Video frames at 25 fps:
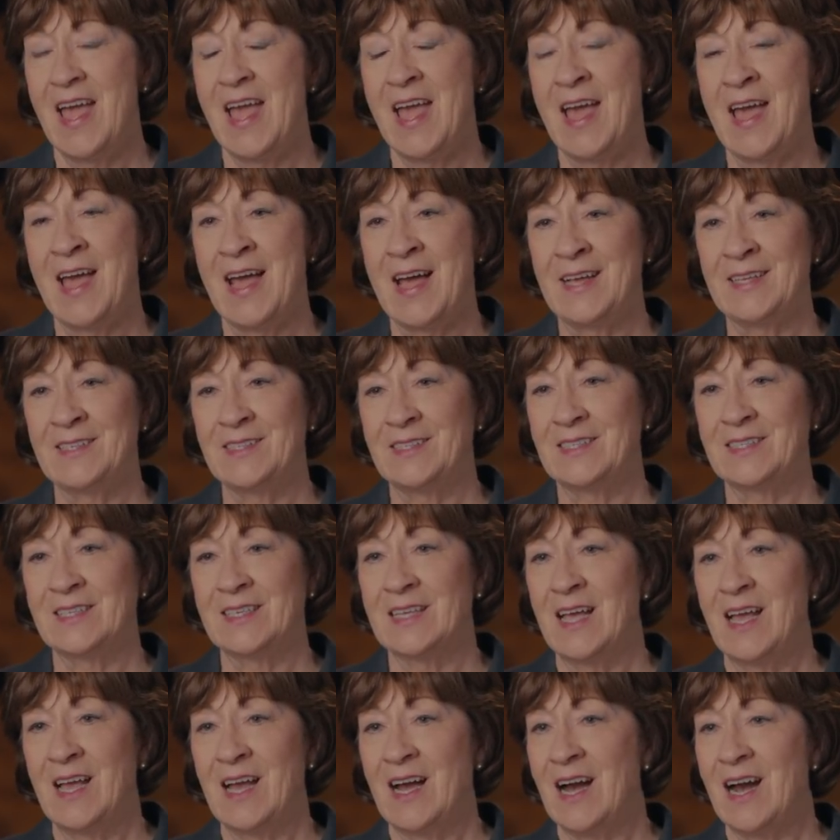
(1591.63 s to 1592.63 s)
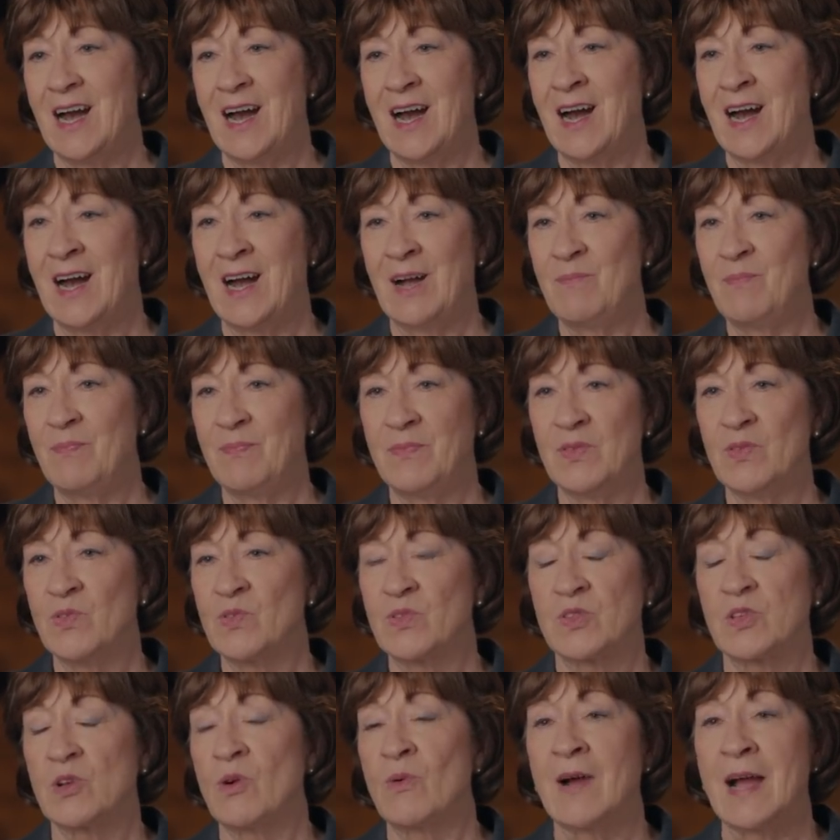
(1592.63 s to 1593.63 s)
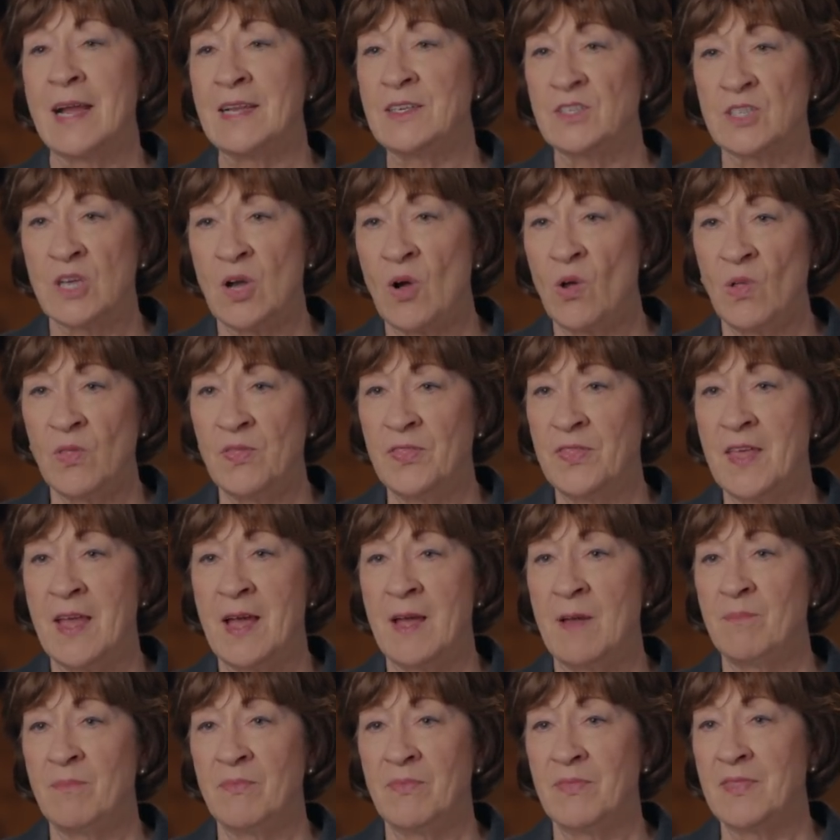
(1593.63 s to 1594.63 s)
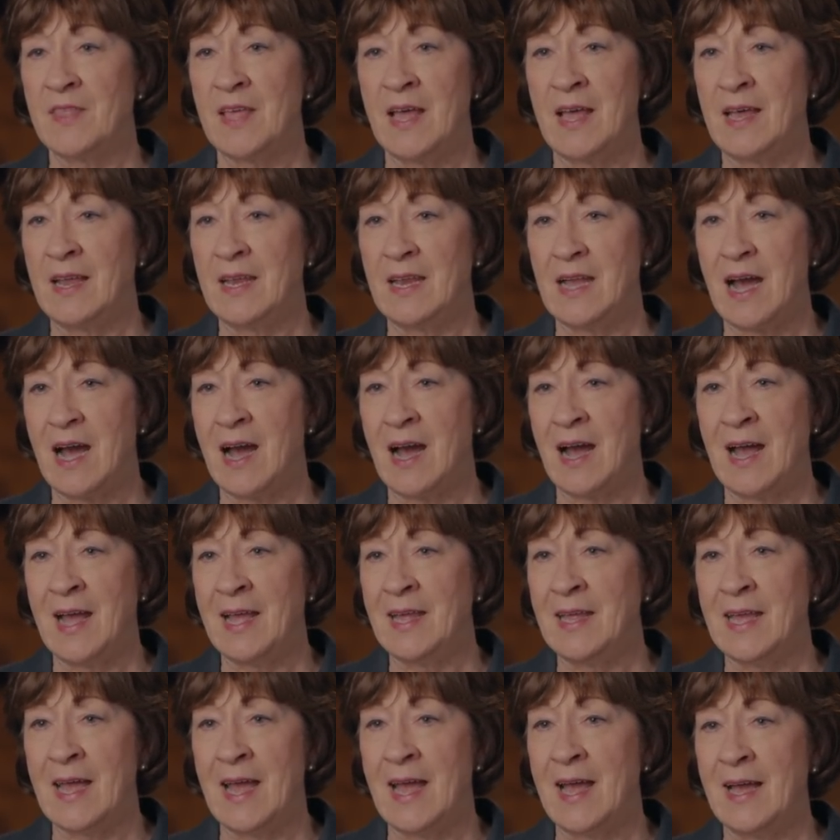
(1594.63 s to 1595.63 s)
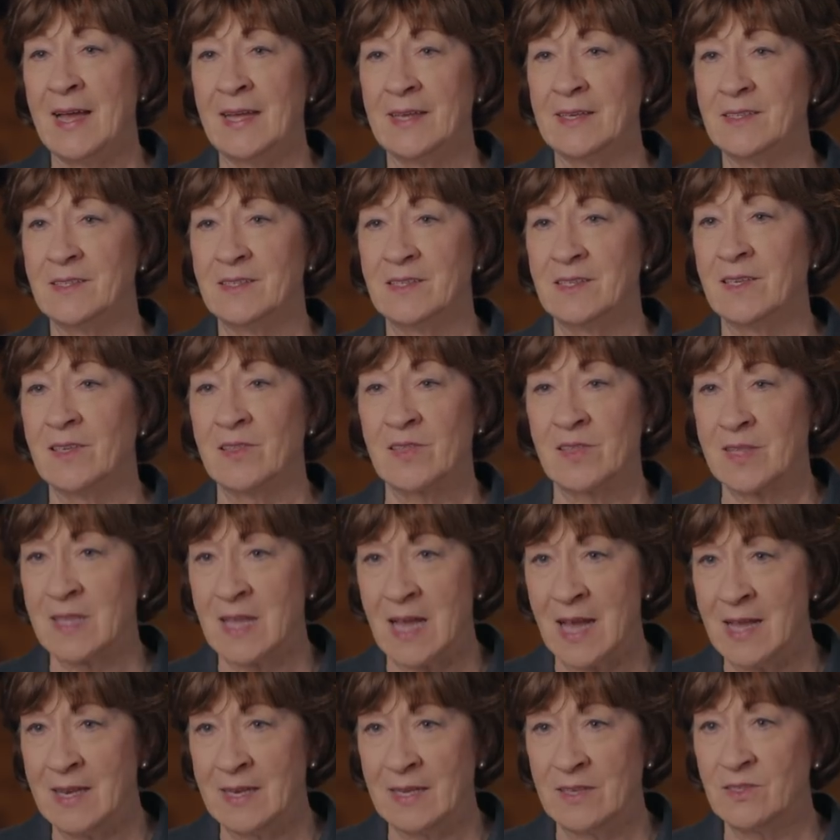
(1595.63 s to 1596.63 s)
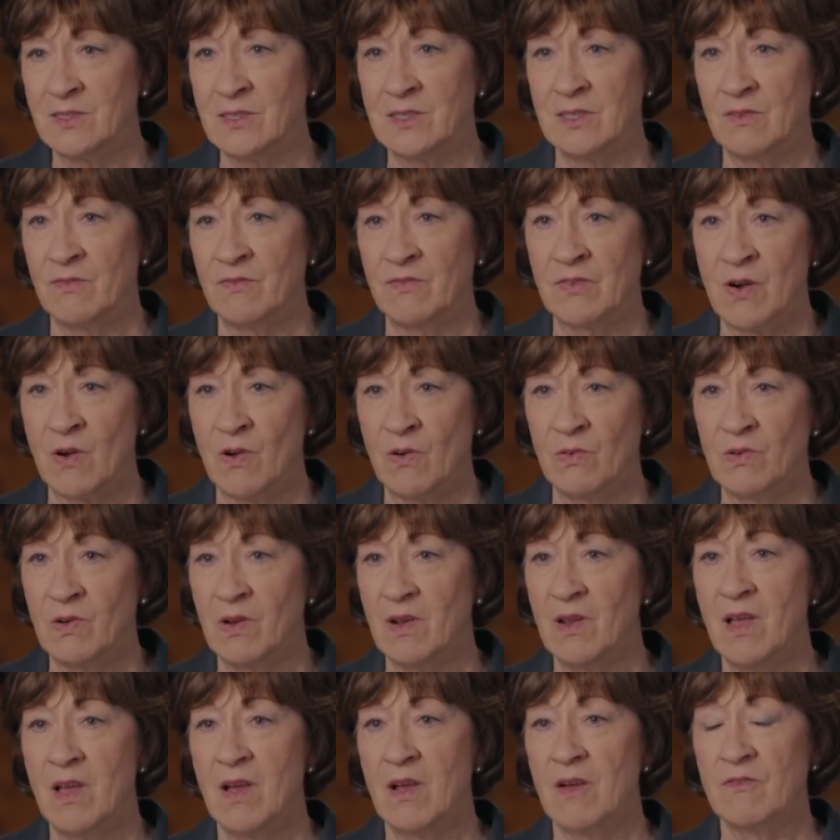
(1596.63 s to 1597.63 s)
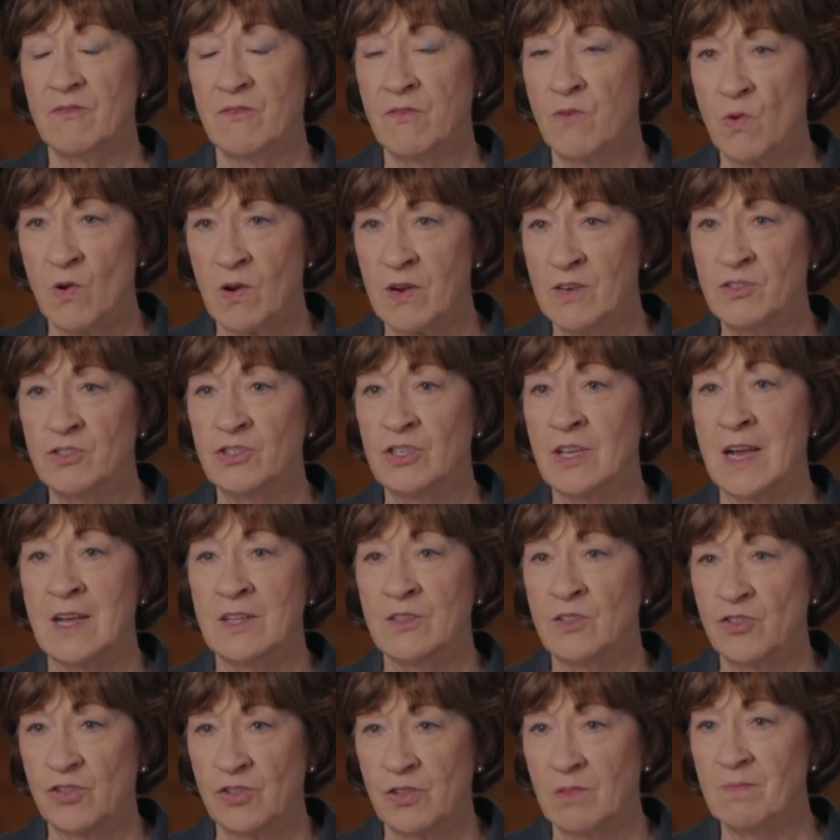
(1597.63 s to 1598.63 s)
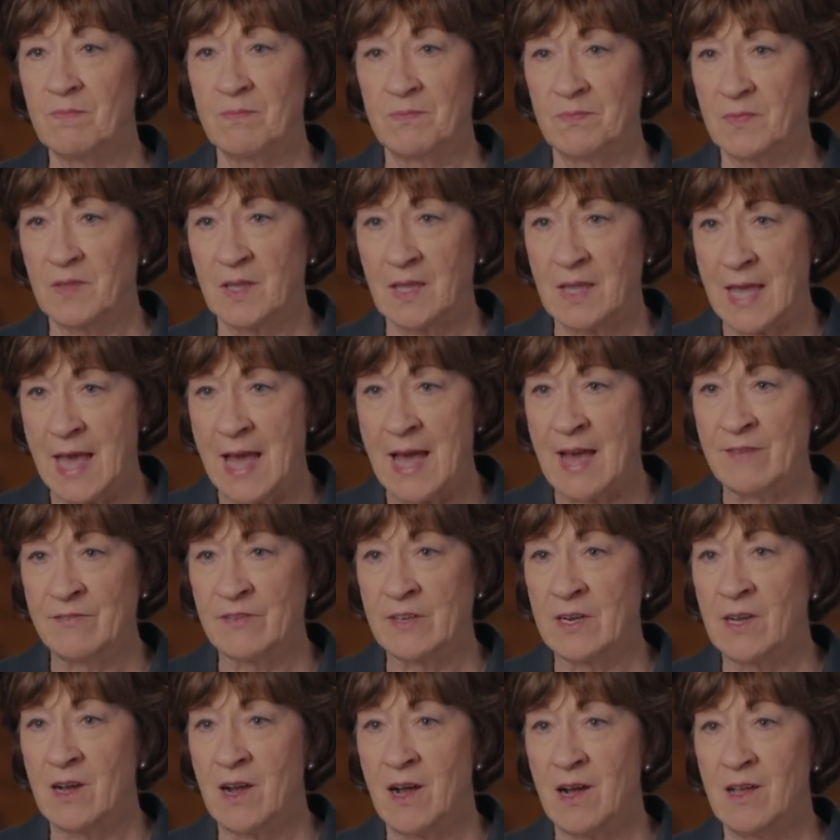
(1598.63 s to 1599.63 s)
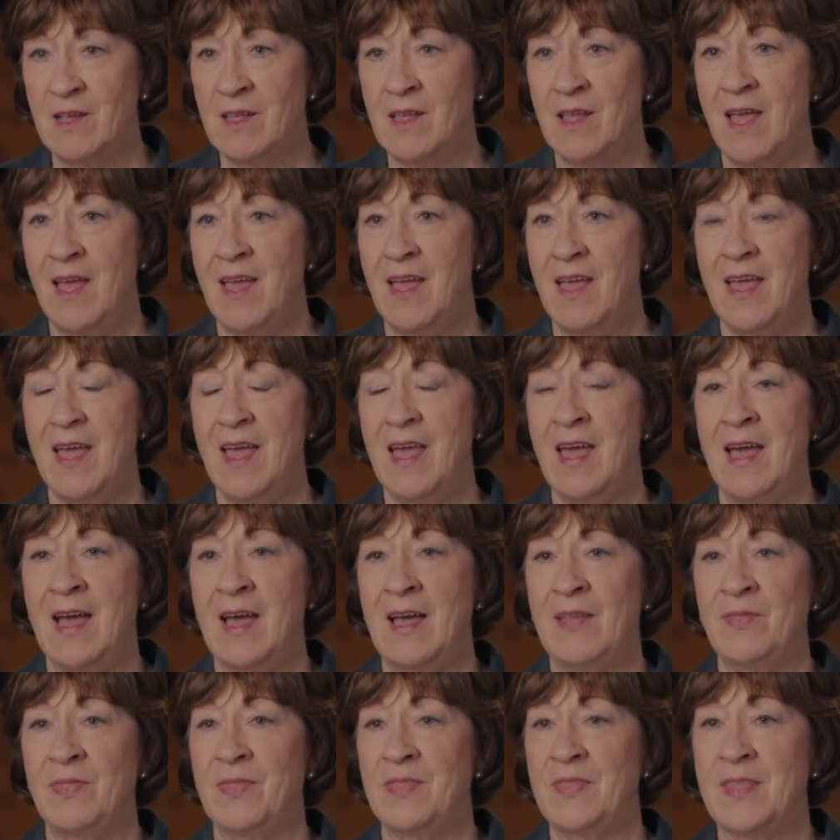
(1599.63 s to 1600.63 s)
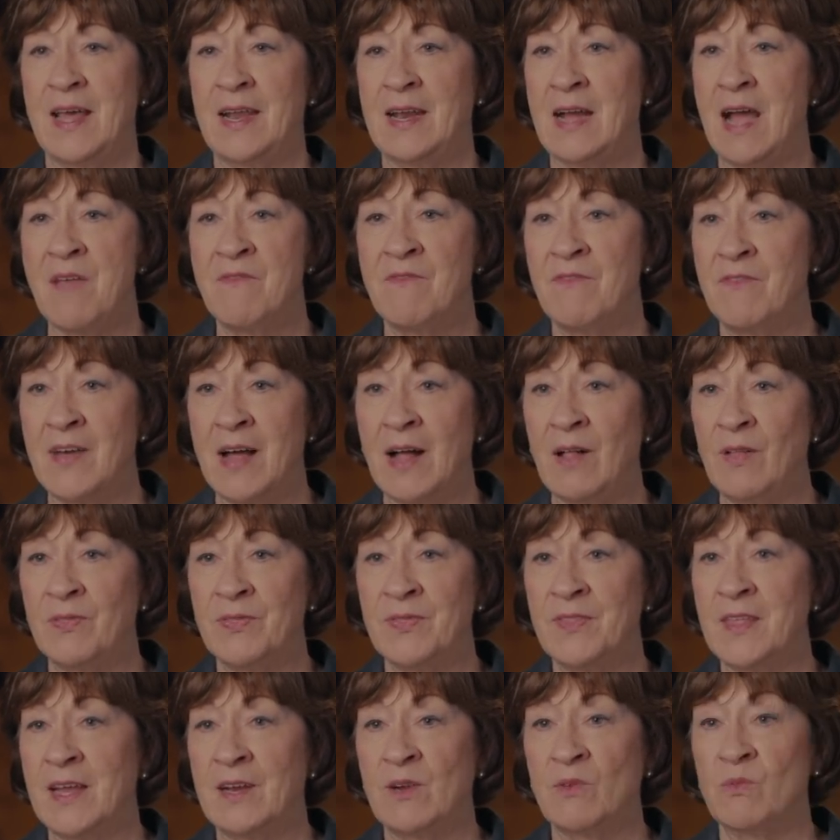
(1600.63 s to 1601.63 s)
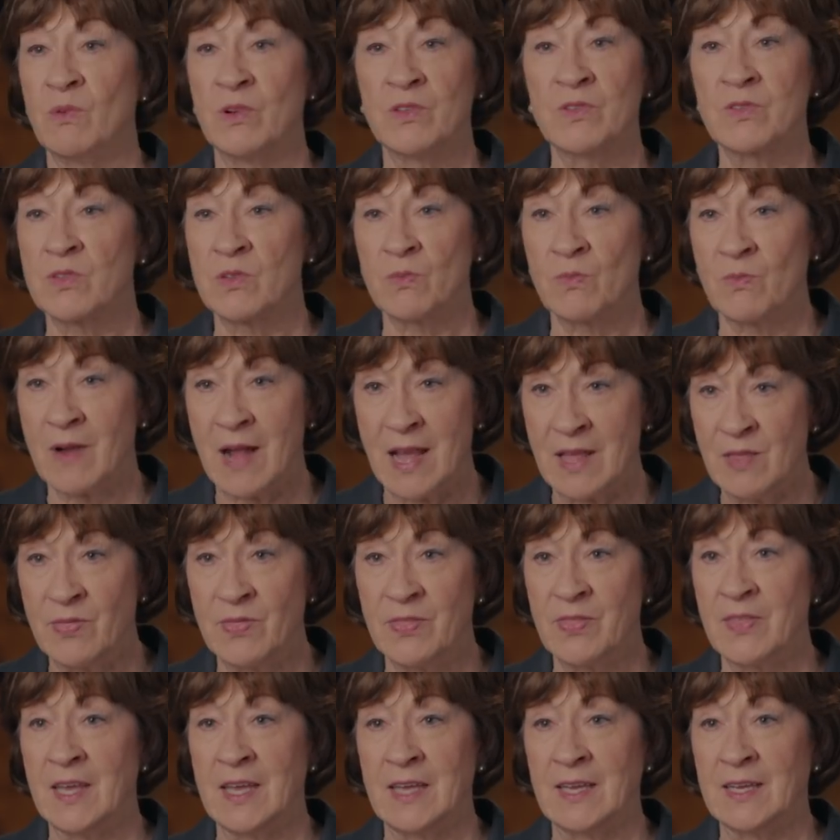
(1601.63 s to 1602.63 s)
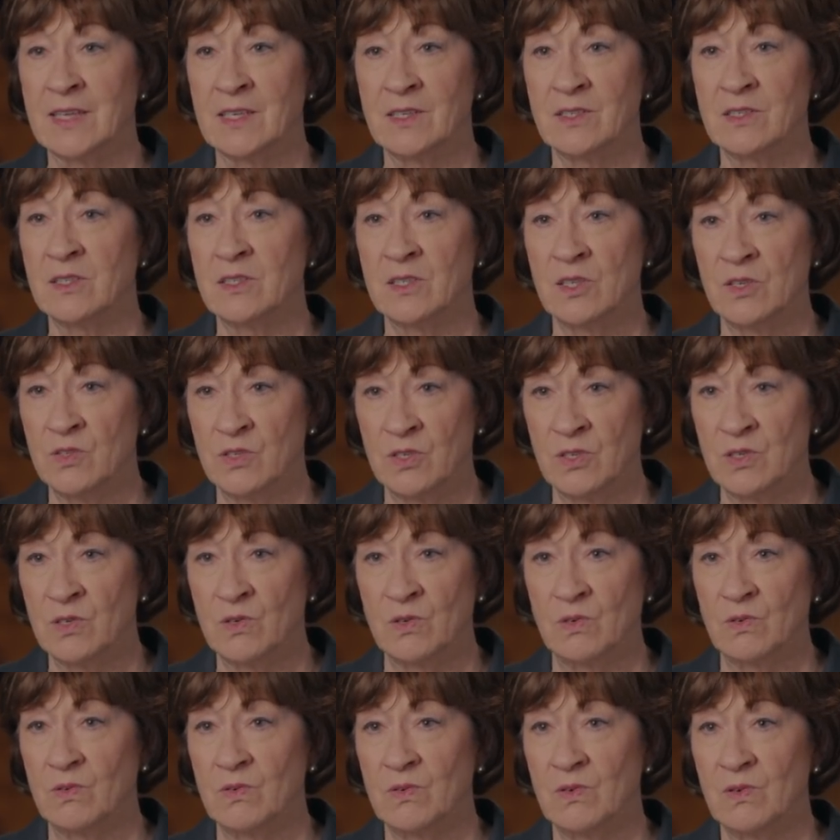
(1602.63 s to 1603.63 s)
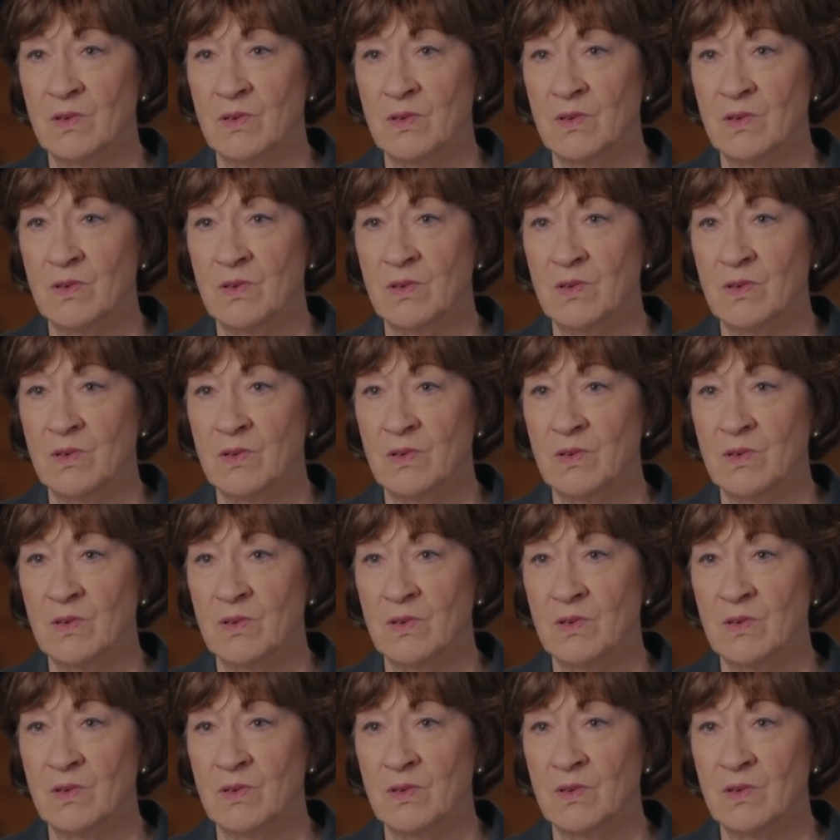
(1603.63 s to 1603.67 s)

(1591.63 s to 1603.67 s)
And so I told them that I had decided to vote for Judge Kavanaugh and that I felt that it was the right thing to do.